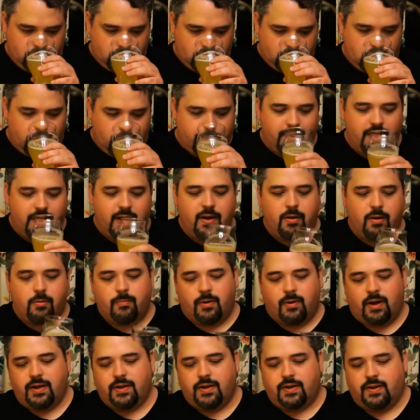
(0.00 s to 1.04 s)
I mean, I don't
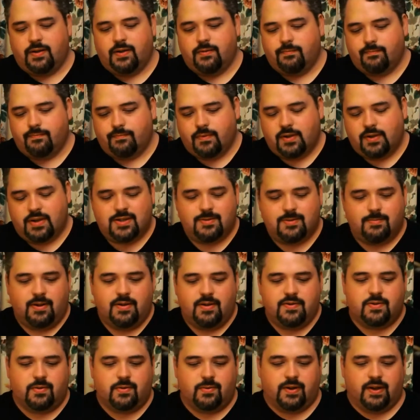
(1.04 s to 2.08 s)
mind it. It
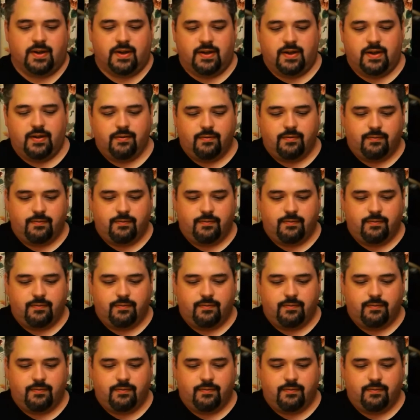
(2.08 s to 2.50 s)
smells okay.